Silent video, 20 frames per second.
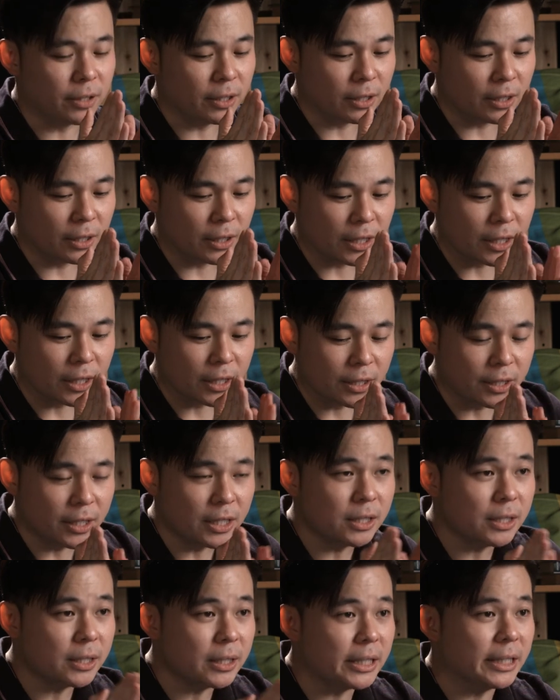in
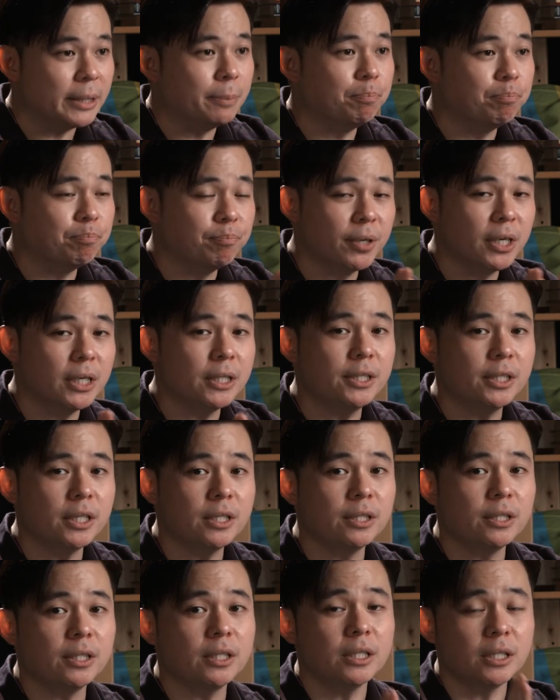this
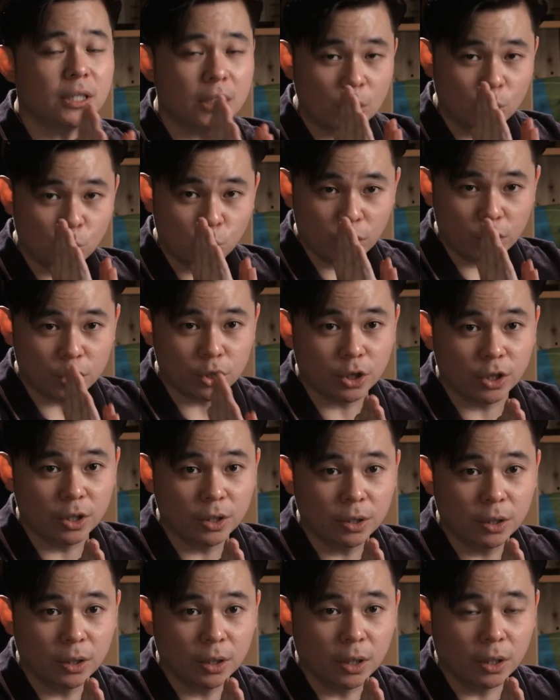emergency situation,
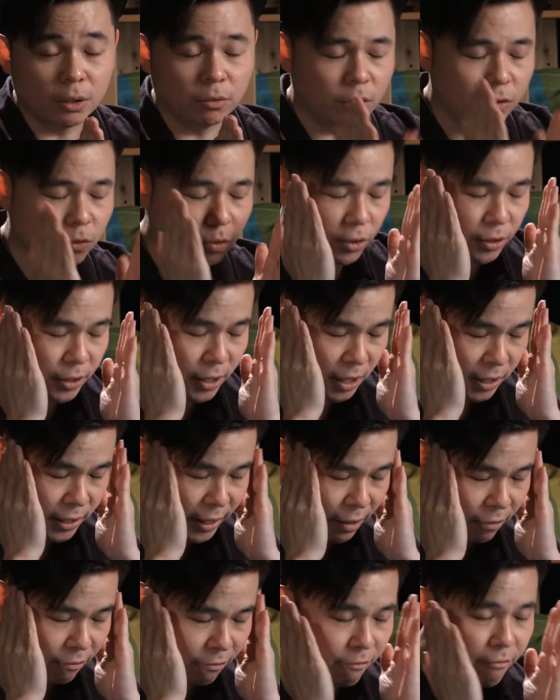you have to decide
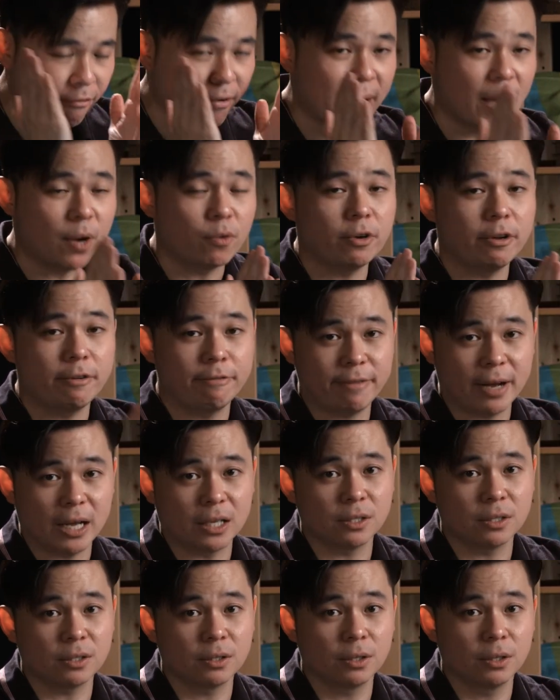very
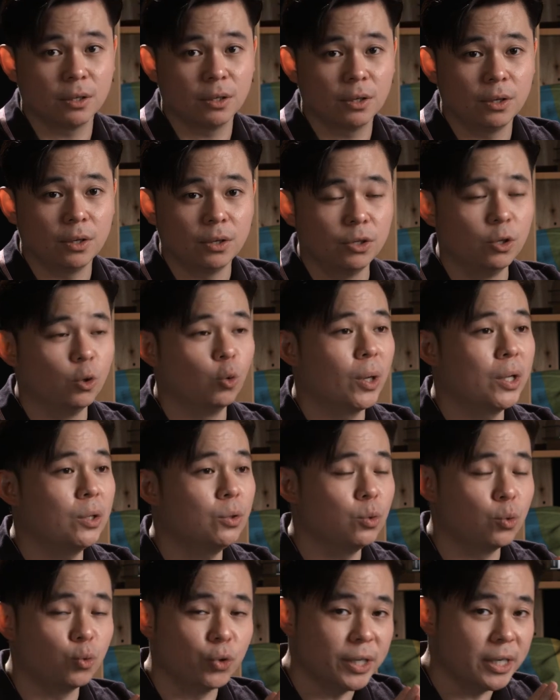fast. You want to
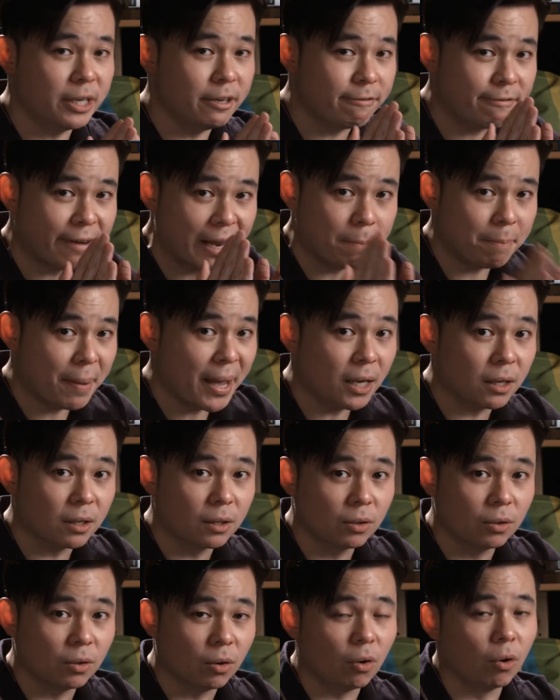really fight back
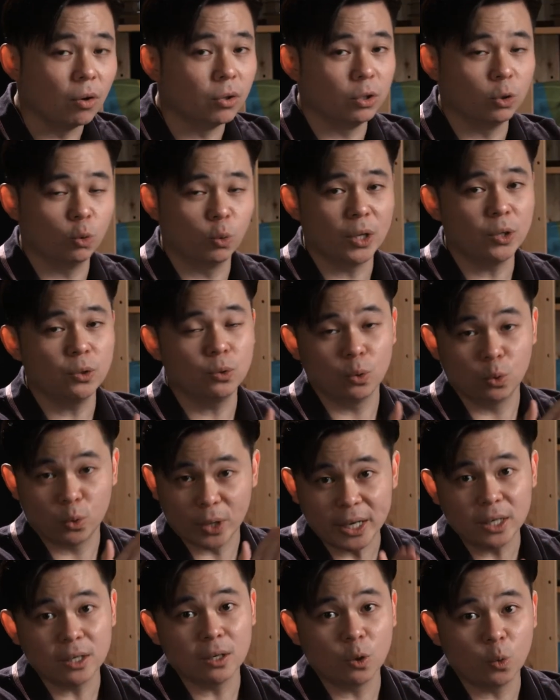or you want to run
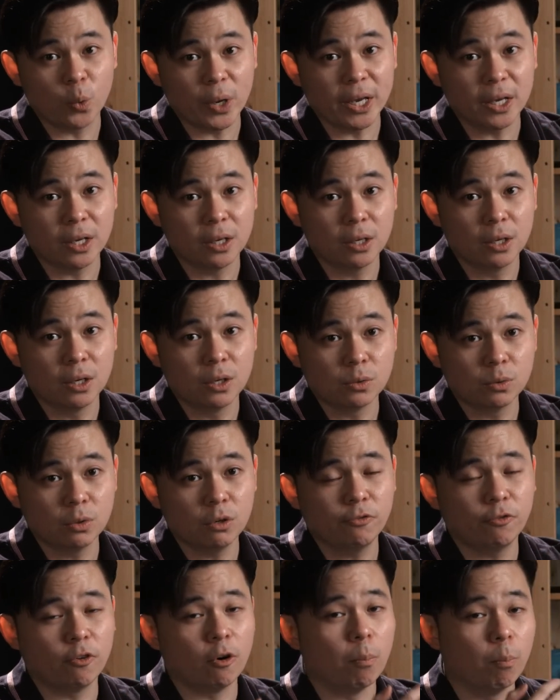away. So
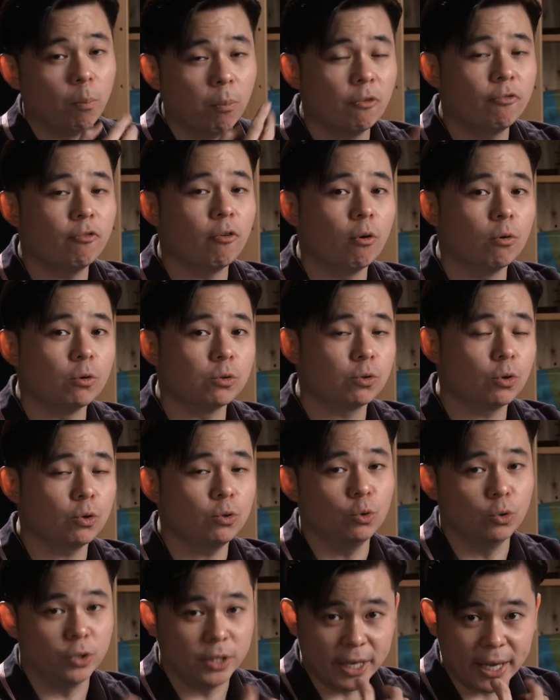for both also you
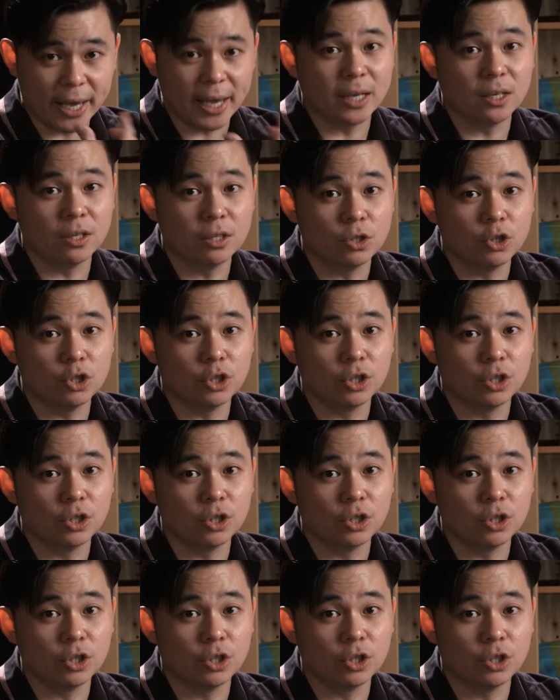need energy.